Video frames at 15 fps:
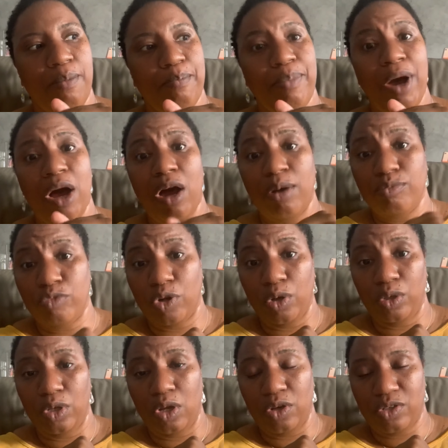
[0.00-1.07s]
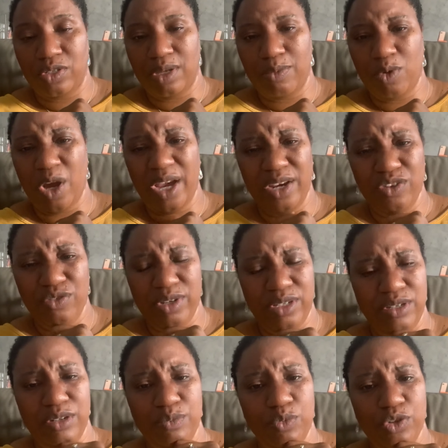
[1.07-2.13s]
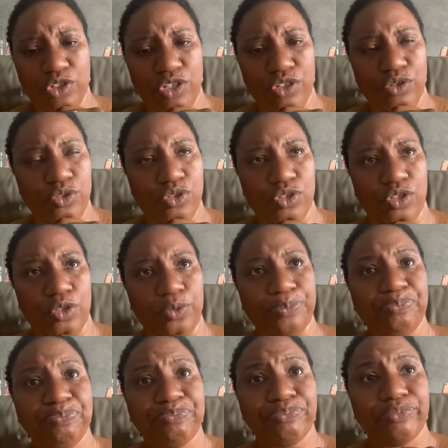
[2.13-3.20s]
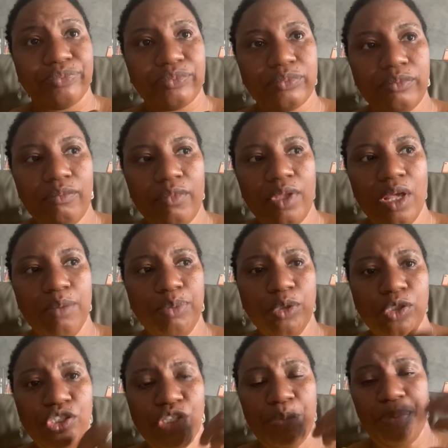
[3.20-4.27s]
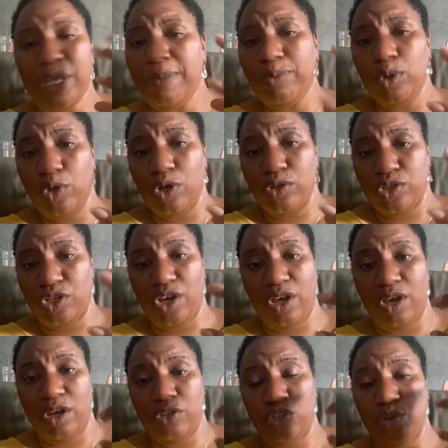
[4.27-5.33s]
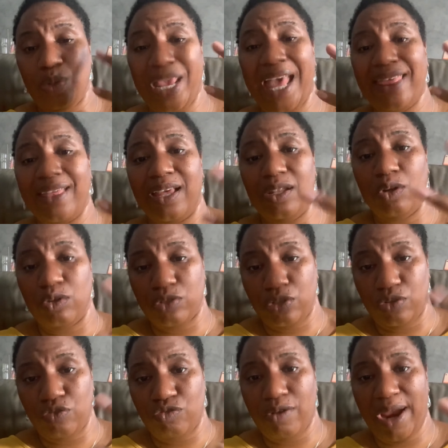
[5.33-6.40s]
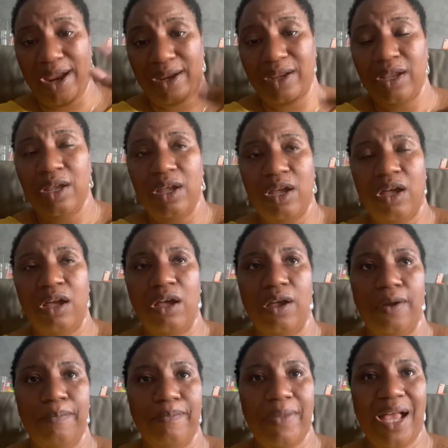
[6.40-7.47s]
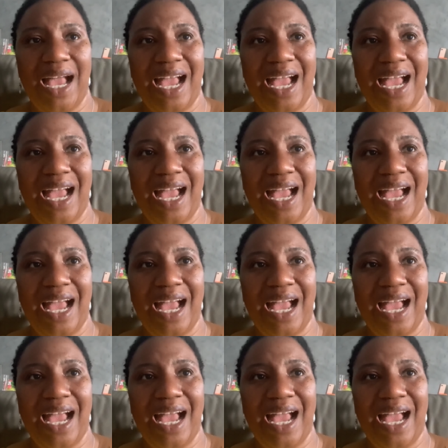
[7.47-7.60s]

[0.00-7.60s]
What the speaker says: palm roll locks. So I'm quite interested in what she does do. But people go to her to get their locks on track, and